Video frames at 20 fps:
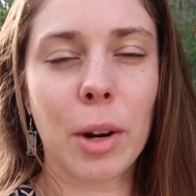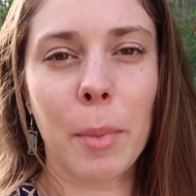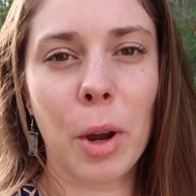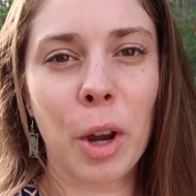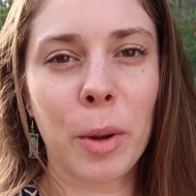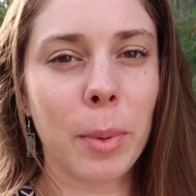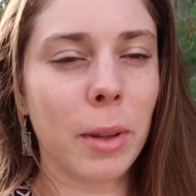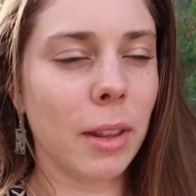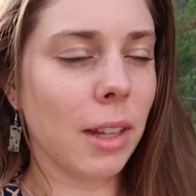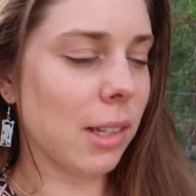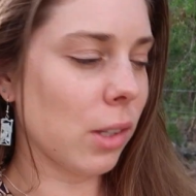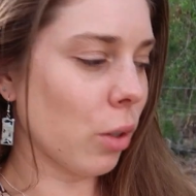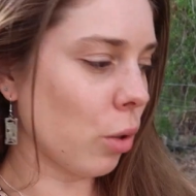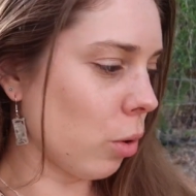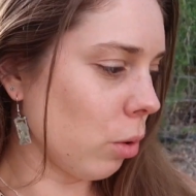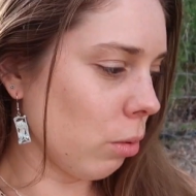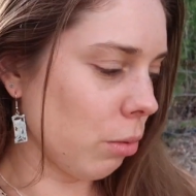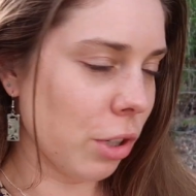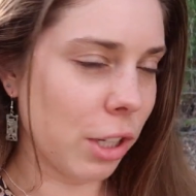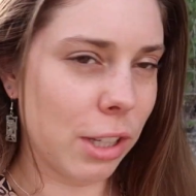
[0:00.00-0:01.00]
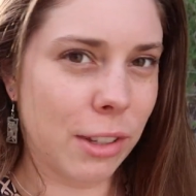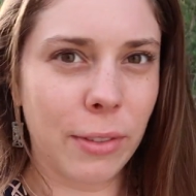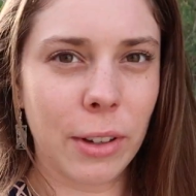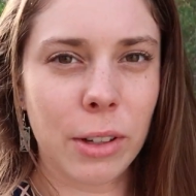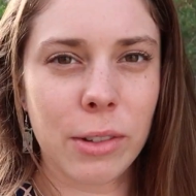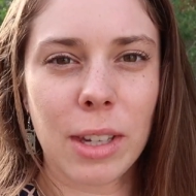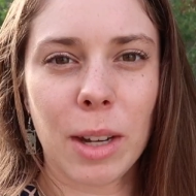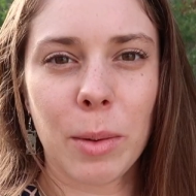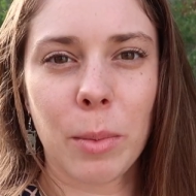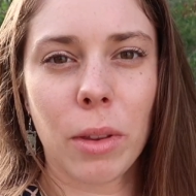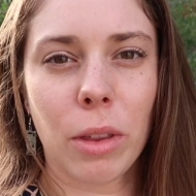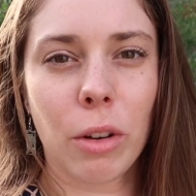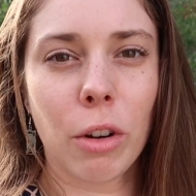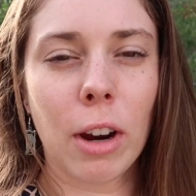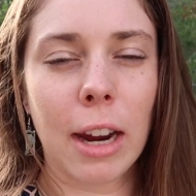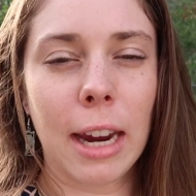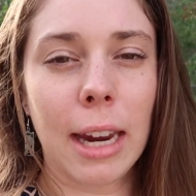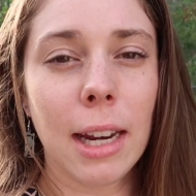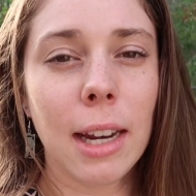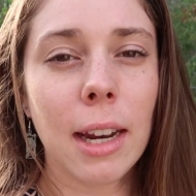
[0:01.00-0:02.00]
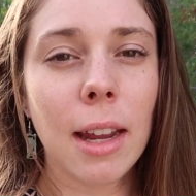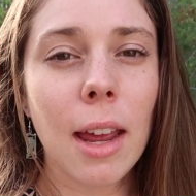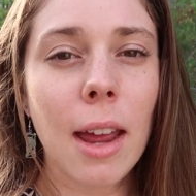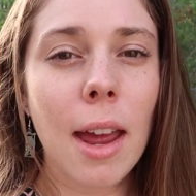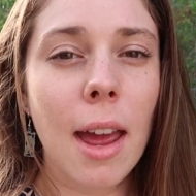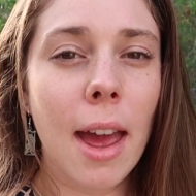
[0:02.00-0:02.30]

I'm hoping this all just fills up with green.